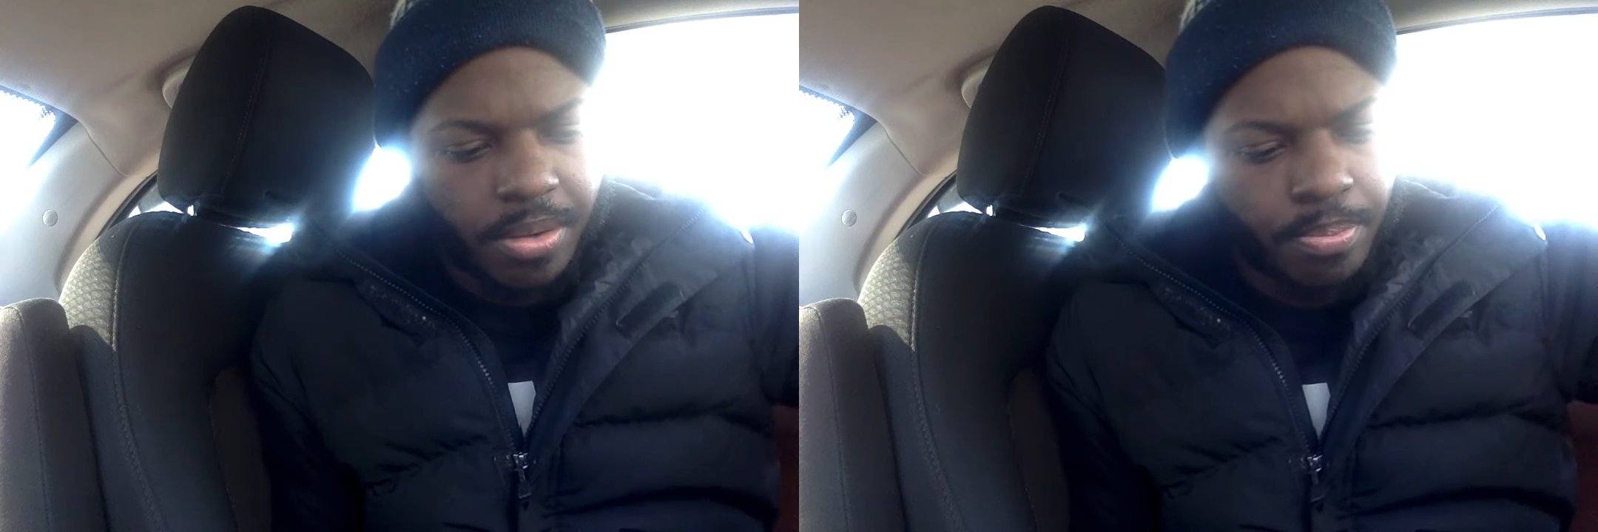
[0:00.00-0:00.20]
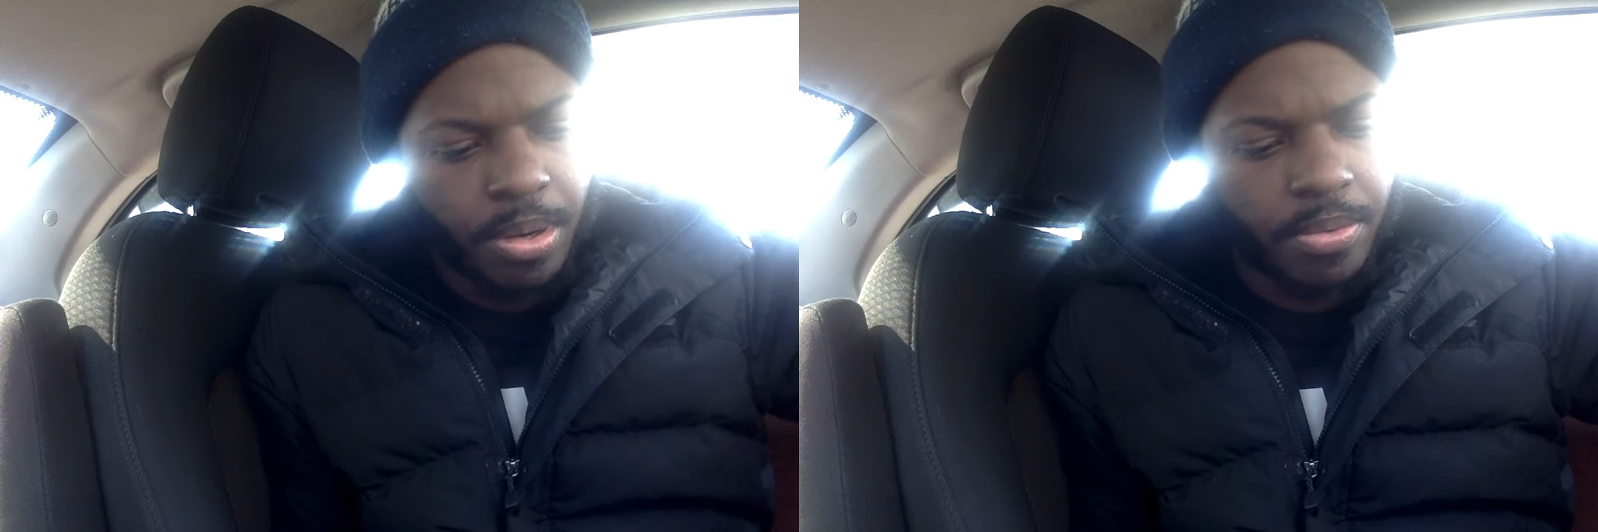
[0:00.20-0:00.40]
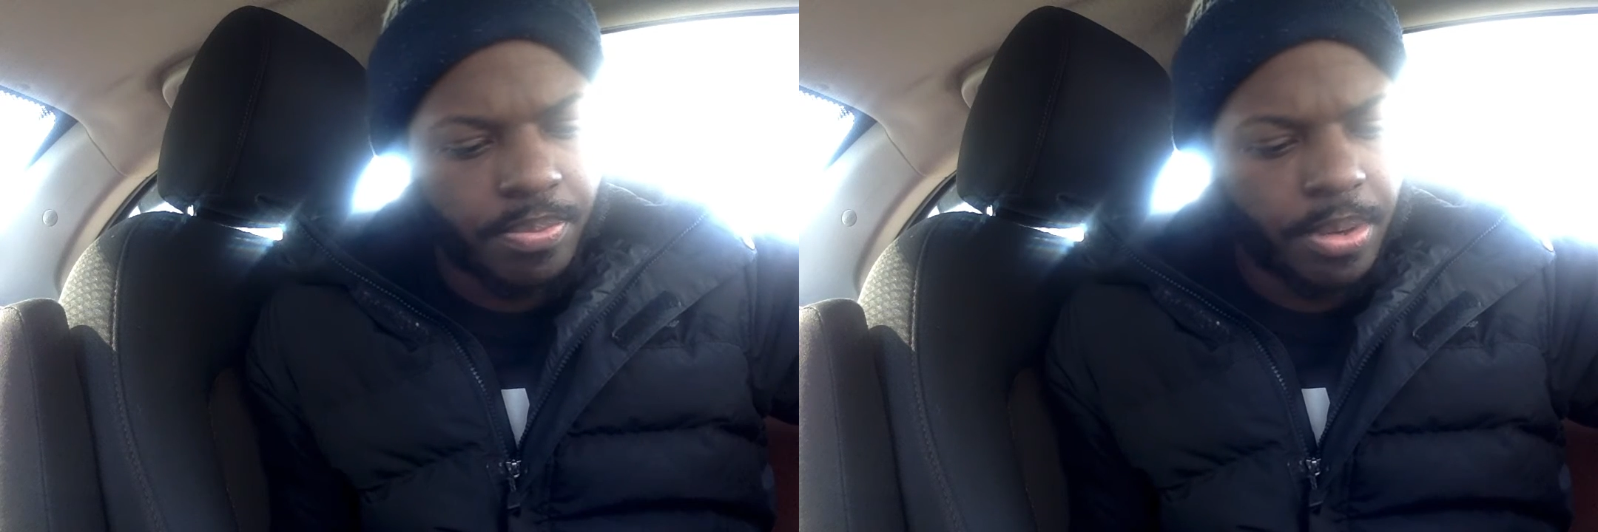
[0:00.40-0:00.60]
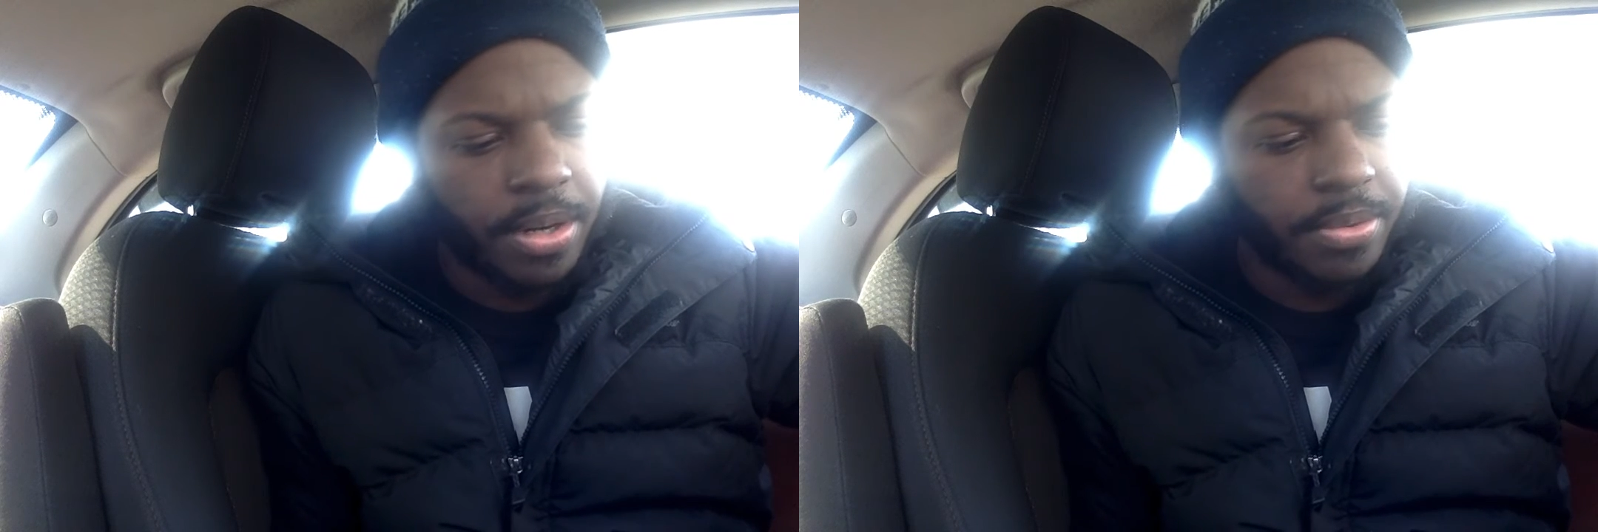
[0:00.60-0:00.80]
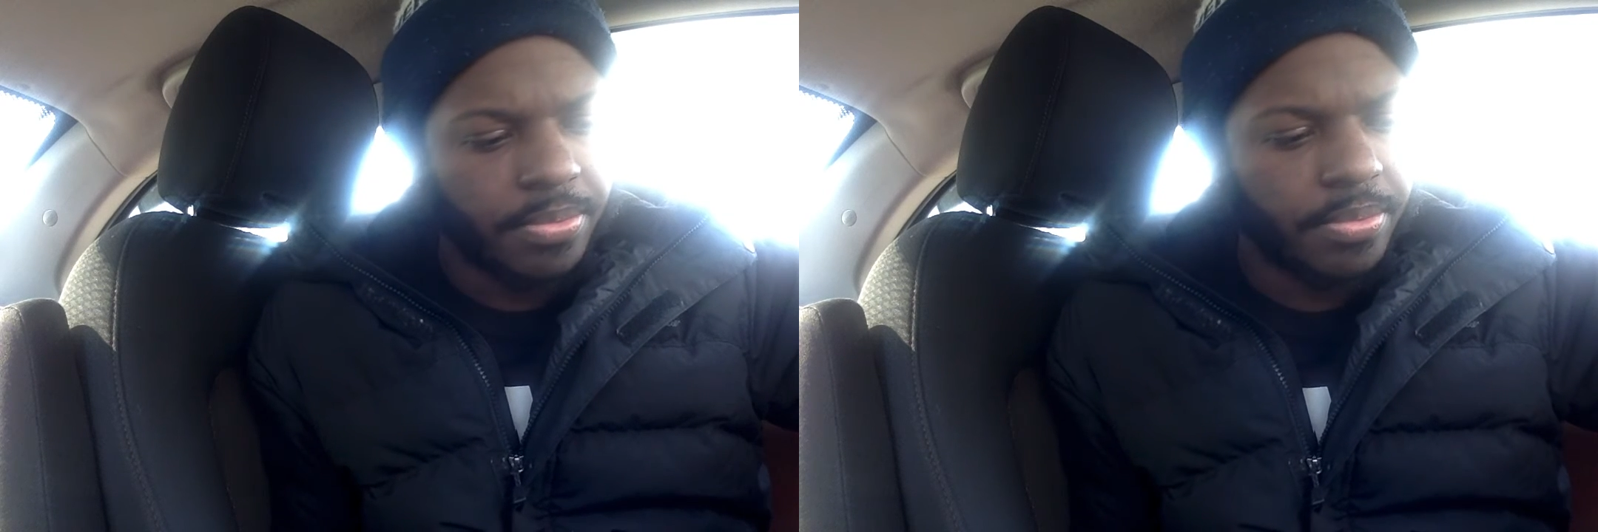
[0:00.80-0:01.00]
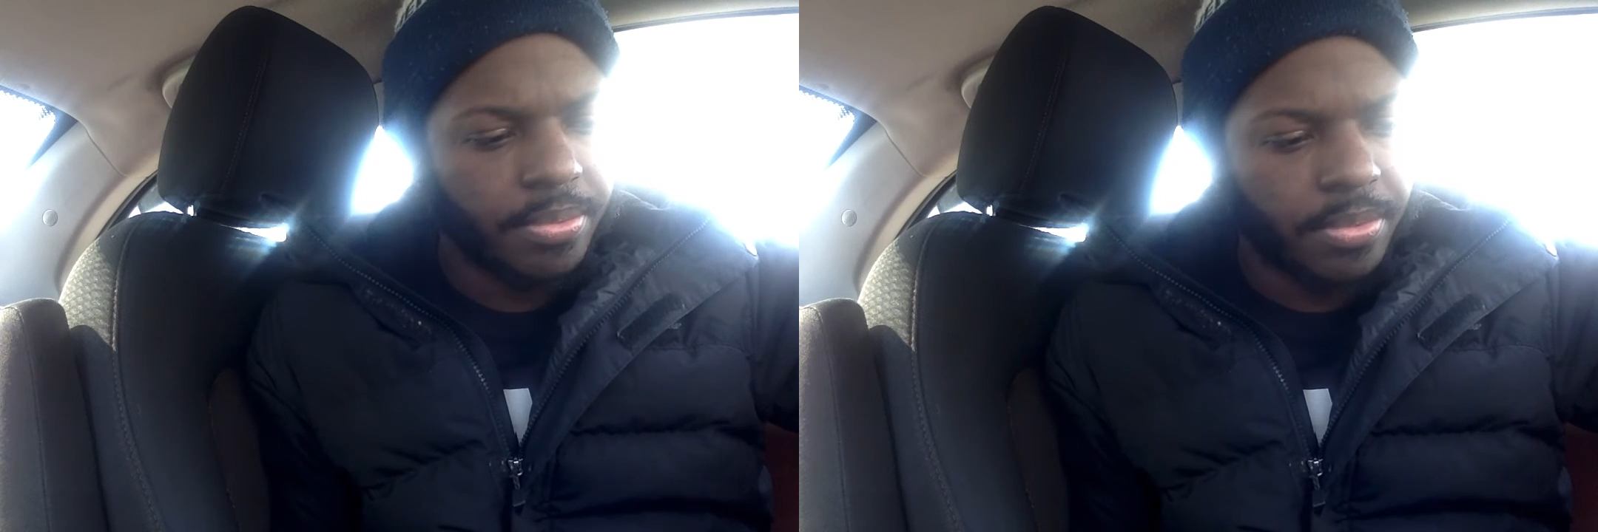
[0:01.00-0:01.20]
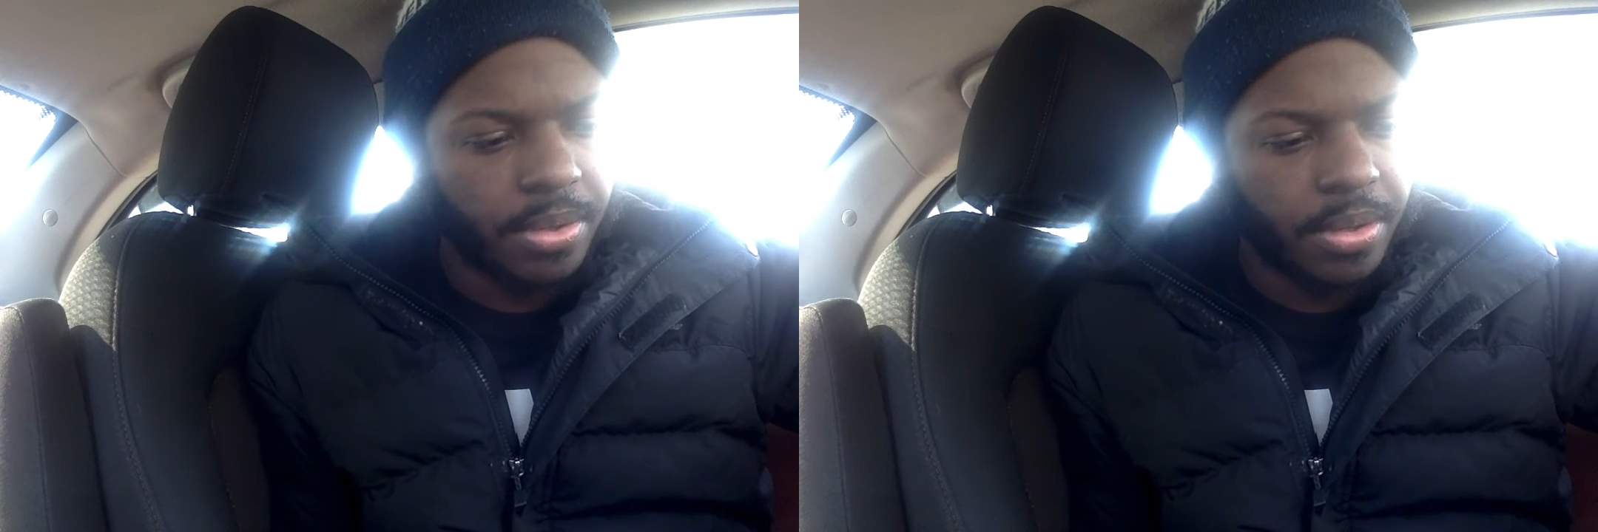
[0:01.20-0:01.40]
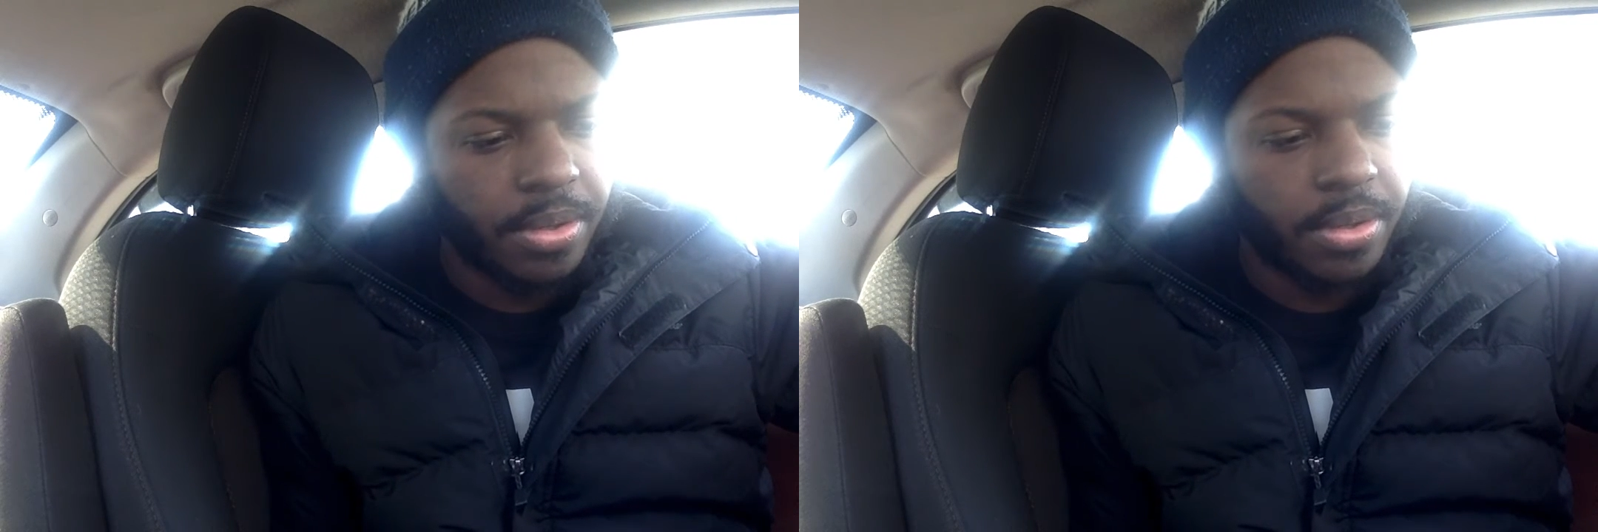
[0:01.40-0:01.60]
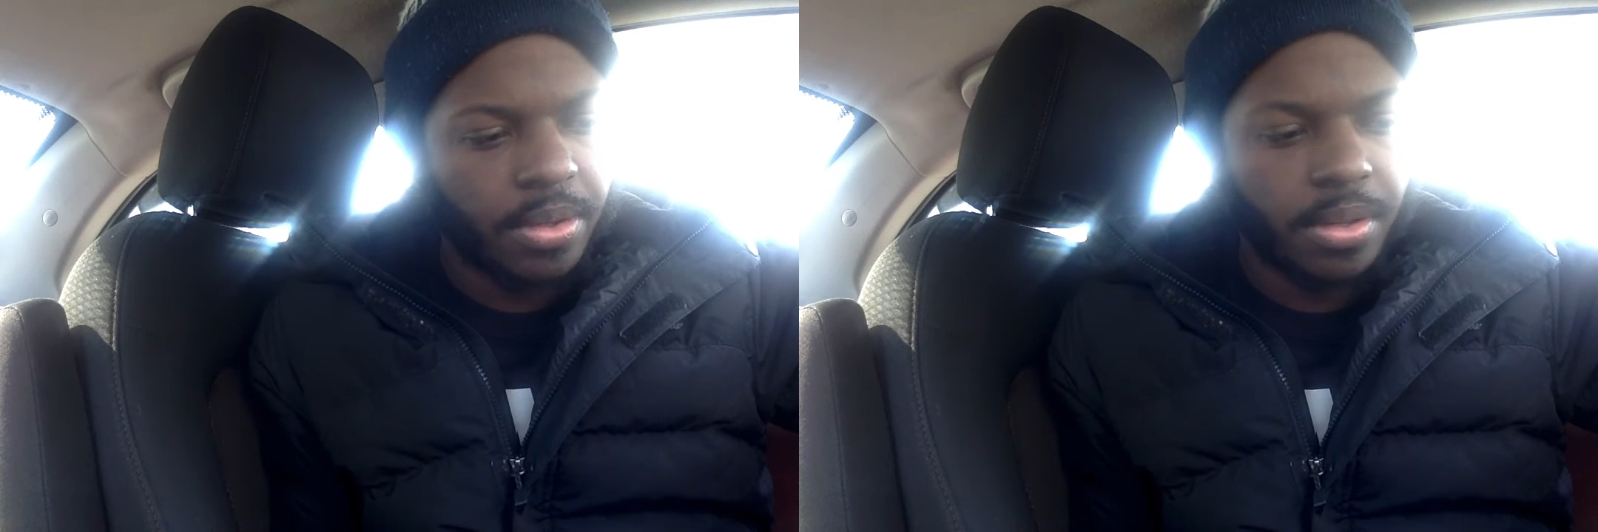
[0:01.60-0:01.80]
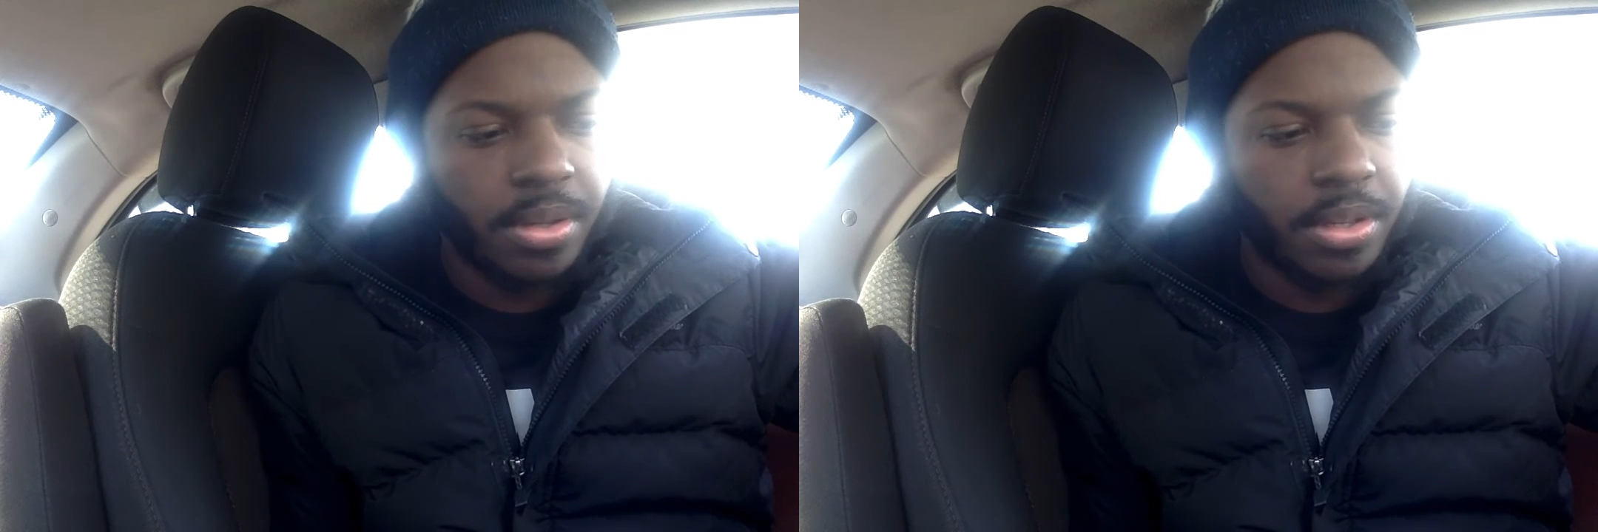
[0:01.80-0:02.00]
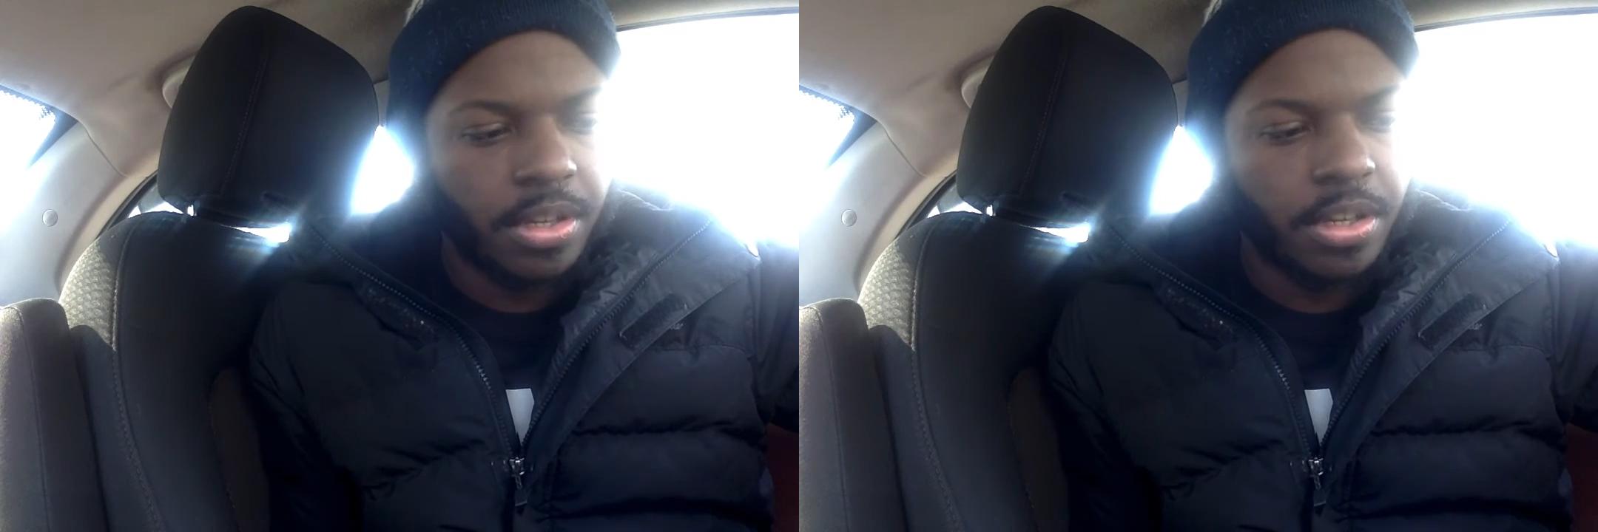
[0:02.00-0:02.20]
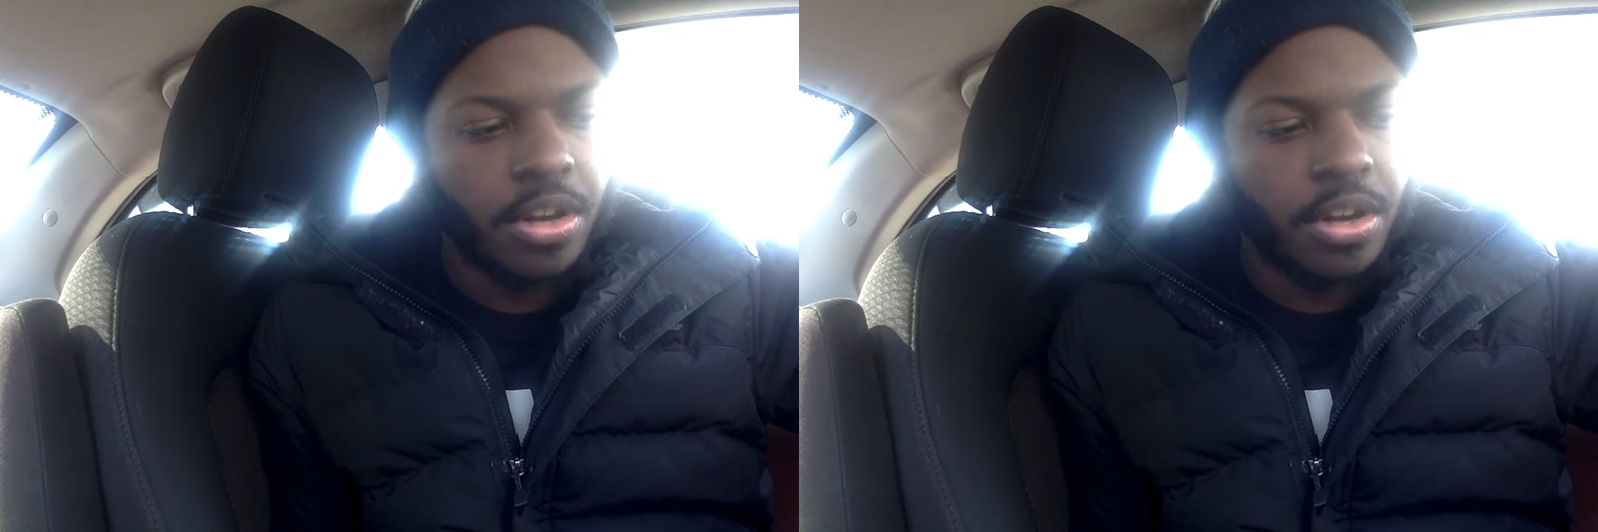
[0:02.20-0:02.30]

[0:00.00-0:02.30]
but you